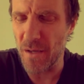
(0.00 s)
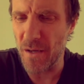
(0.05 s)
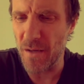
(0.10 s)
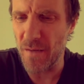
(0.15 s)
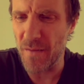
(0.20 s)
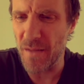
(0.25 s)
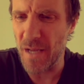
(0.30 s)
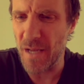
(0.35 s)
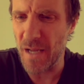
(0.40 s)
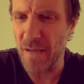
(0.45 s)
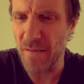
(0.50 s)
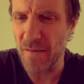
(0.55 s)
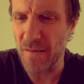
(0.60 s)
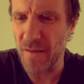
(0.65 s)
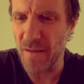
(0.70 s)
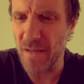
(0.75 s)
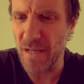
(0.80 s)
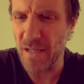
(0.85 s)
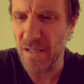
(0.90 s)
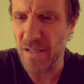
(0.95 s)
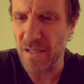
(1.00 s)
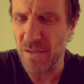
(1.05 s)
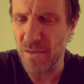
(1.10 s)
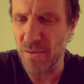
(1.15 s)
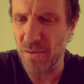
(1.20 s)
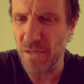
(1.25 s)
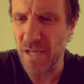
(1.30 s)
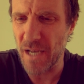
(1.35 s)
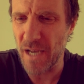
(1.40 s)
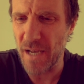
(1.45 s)
and then it
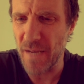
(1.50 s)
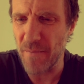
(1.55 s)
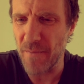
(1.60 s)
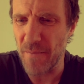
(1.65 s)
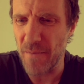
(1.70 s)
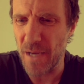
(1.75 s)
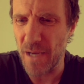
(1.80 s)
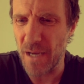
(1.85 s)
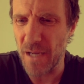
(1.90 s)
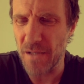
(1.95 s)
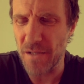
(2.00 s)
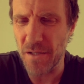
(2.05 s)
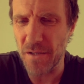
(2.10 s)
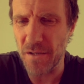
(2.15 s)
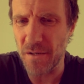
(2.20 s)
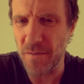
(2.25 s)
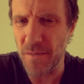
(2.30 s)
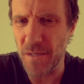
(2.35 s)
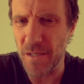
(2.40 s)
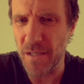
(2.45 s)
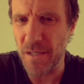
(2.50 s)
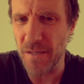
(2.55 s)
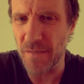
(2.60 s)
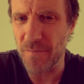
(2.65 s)
sort of came back. Do you know what I mean?